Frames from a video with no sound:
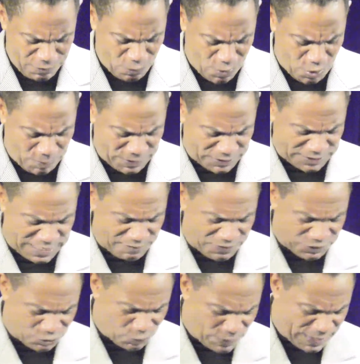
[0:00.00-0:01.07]
Romans
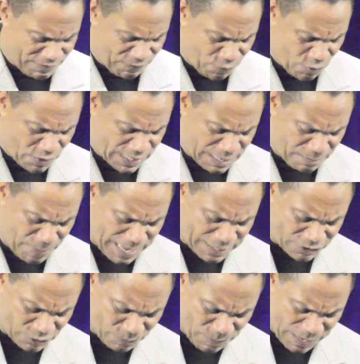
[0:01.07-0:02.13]
7:24, the
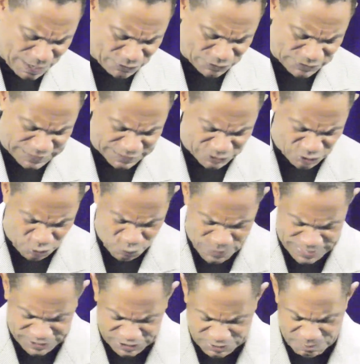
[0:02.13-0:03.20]
Apostle Paul says, "O
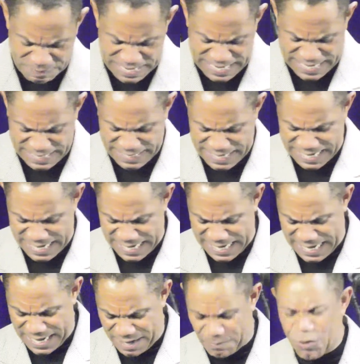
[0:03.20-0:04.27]
wretched man that I
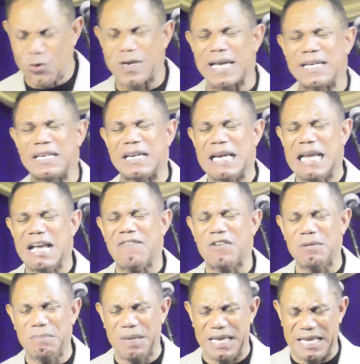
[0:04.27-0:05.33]
am, who can
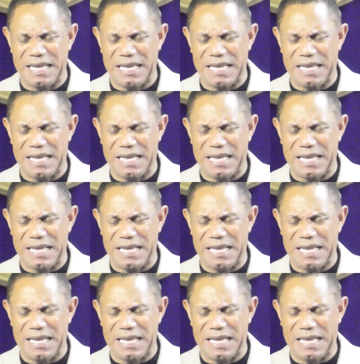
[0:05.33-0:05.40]
deliver me